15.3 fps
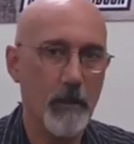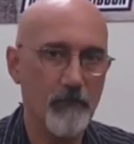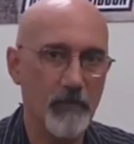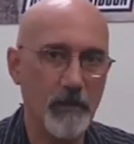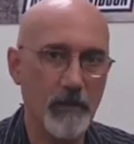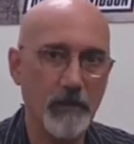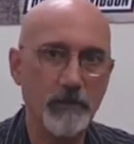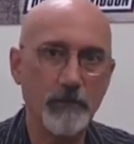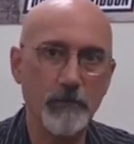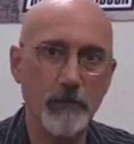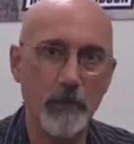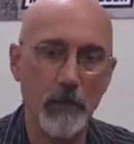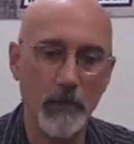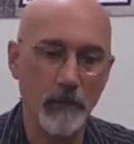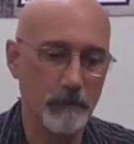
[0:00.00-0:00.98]
If you need
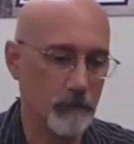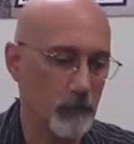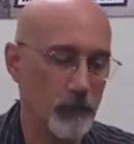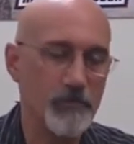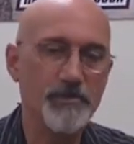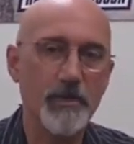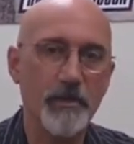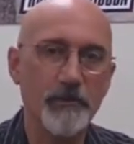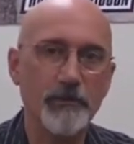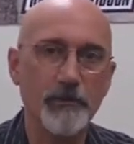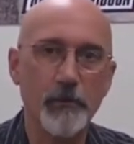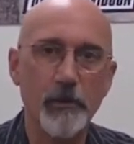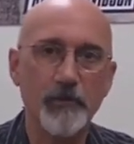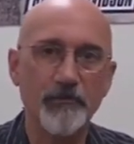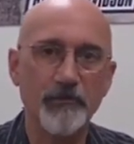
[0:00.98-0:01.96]
to uh, recycle
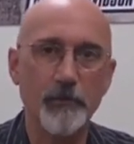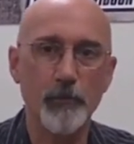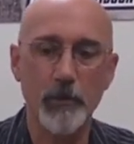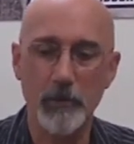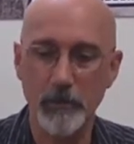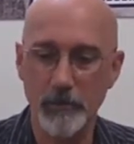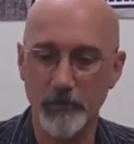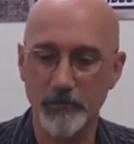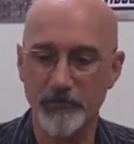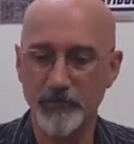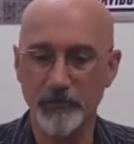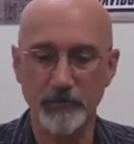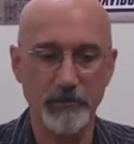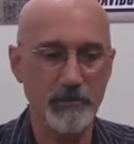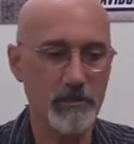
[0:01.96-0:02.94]
your oil somewhere, you can
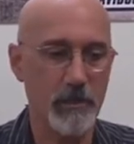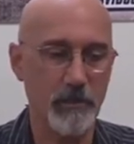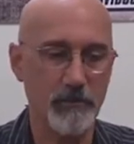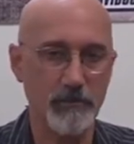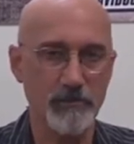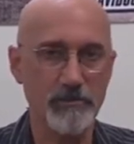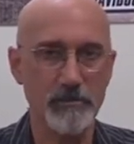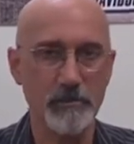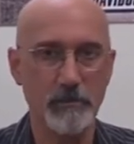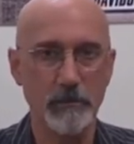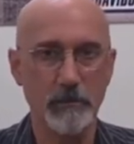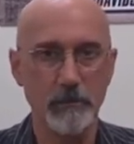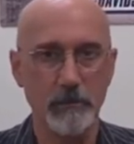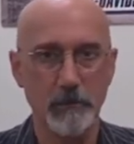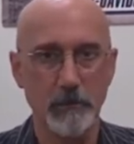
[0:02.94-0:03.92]
certainly take this
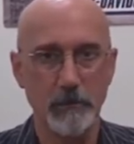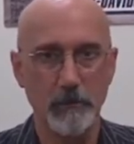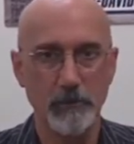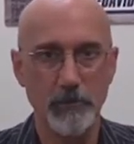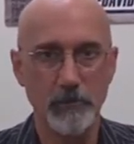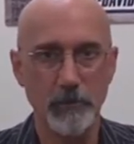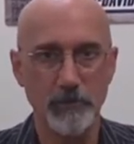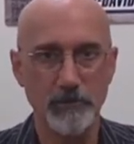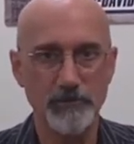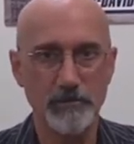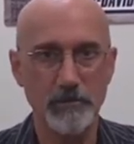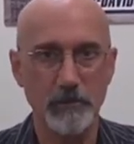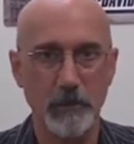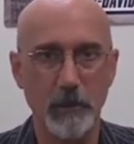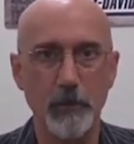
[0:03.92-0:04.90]
to us,
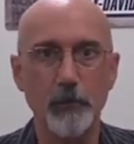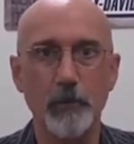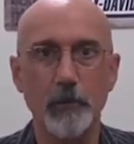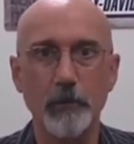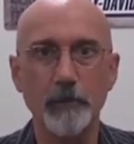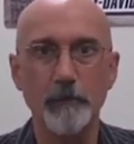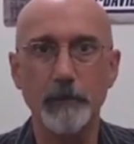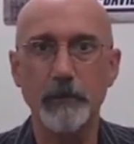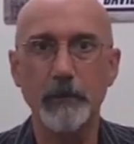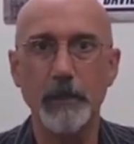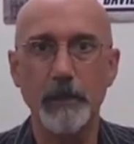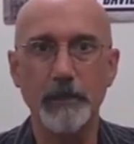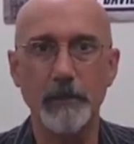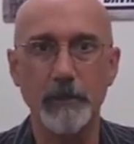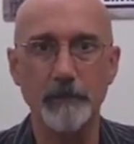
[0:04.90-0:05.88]
and we'll be
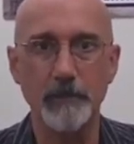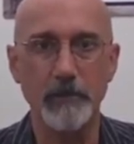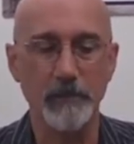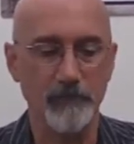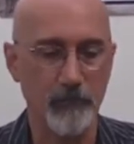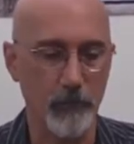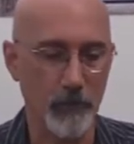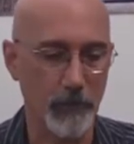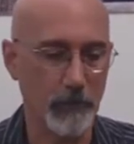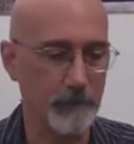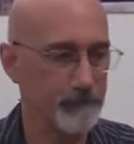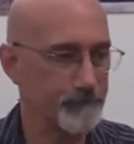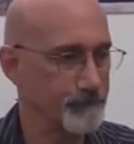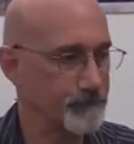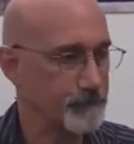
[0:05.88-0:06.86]
glad to empty it for
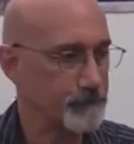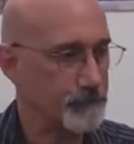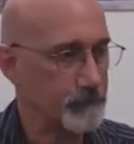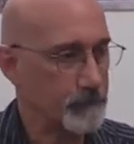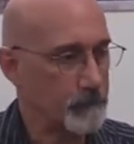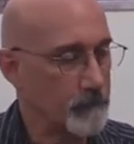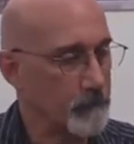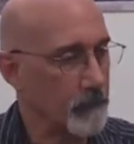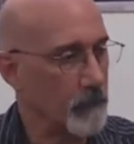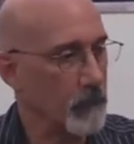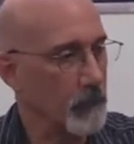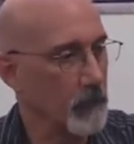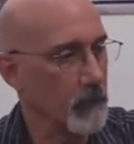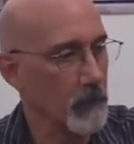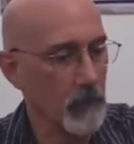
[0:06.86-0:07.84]
you.
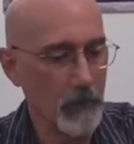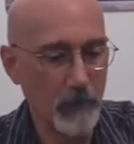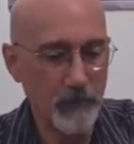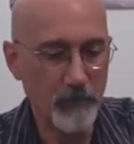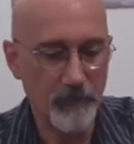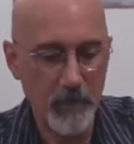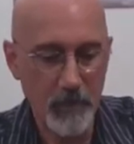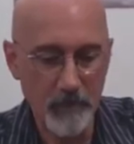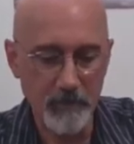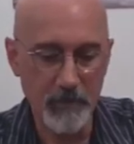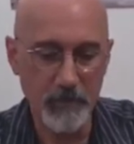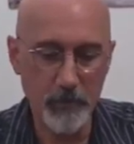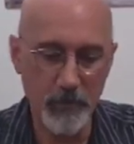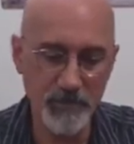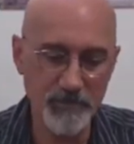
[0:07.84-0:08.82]
If you have
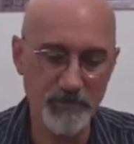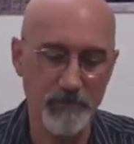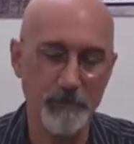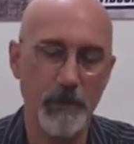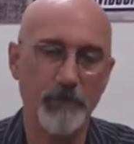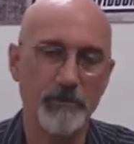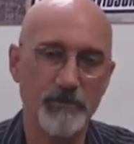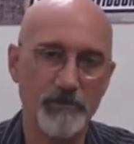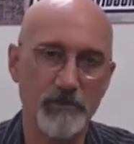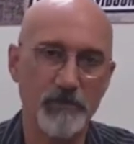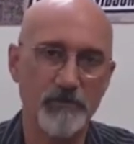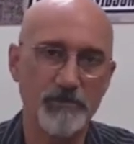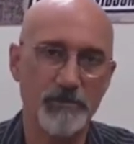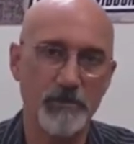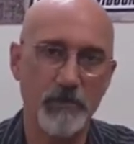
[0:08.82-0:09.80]
any questions about this,
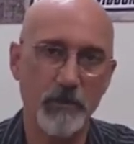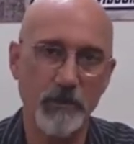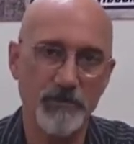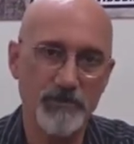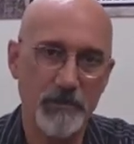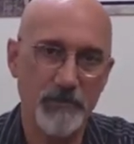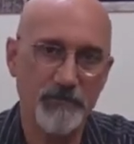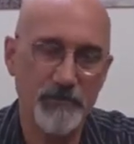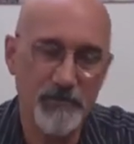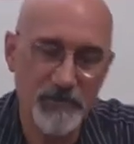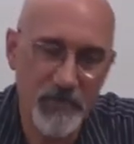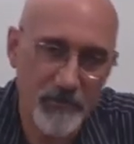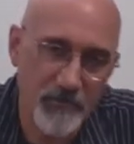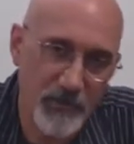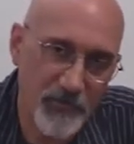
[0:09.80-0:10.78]
give us a call, seven two
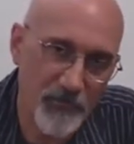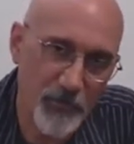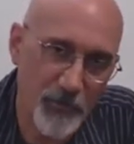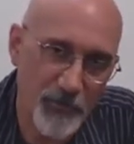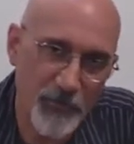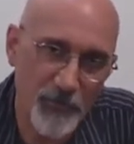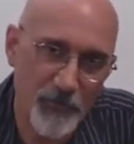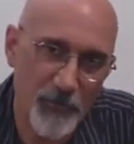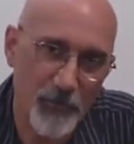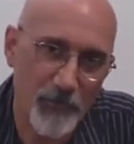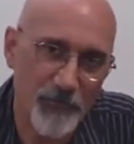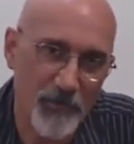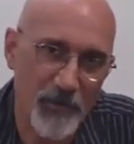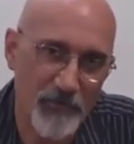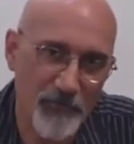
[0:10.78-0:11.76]
seven, eight four two, four
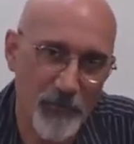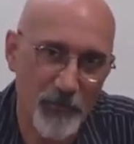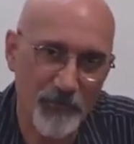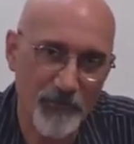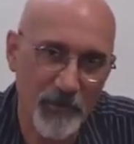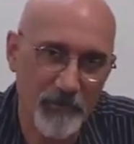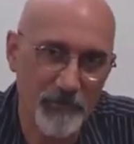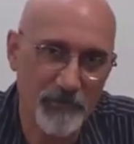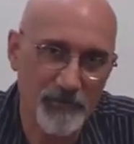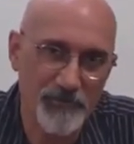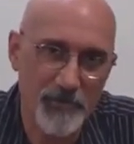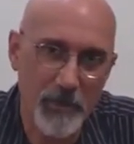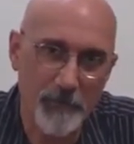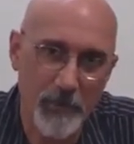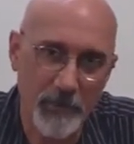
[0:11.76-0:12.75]
five four seven, or
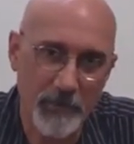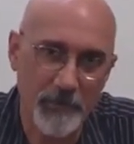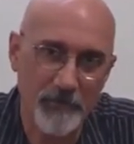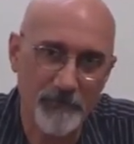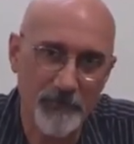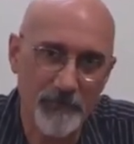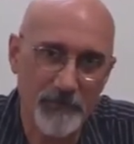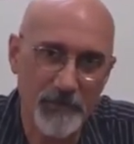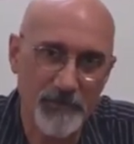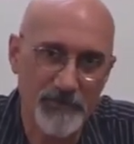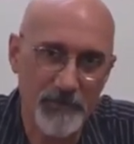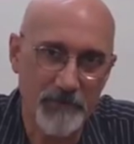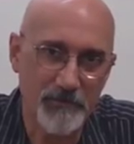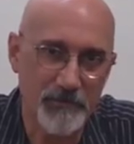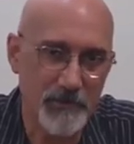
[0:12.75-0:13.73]
stop on in at fifty-eight
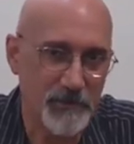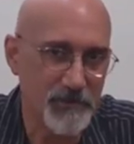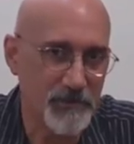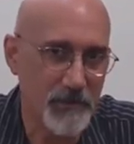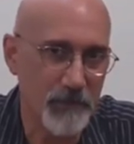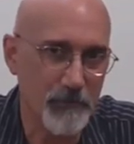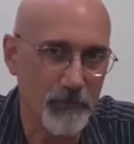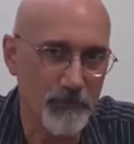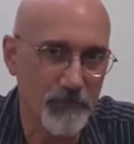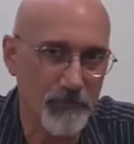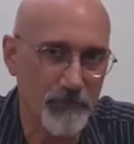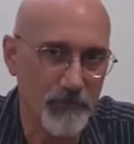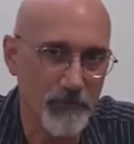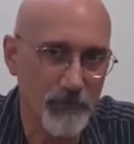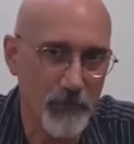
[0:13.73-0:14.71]
seventeen State Road
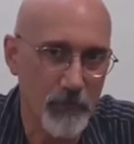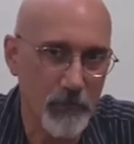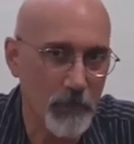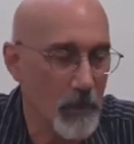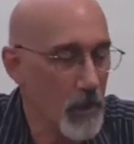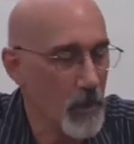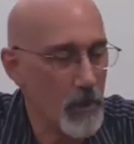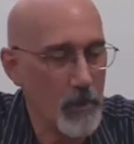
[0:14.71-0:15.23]
fifty-four,